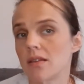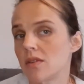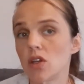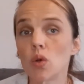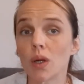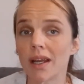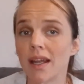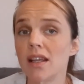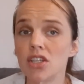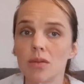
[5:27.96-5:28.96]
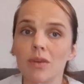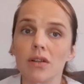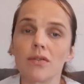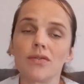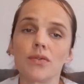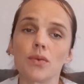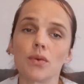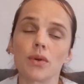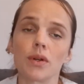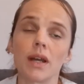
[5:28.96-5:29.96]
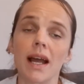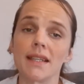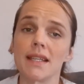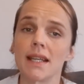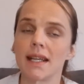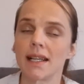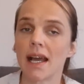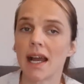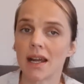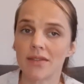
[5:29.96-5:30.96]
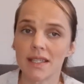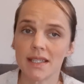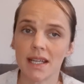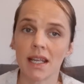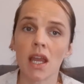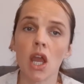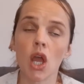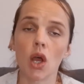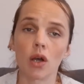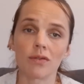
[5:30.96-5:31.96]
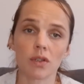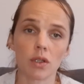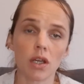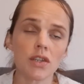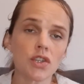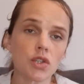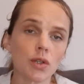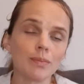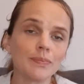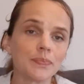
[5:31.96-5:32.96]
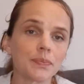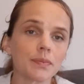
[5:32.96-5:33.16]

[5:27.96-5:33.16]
you are eligible for antenatal harvesting of colostrum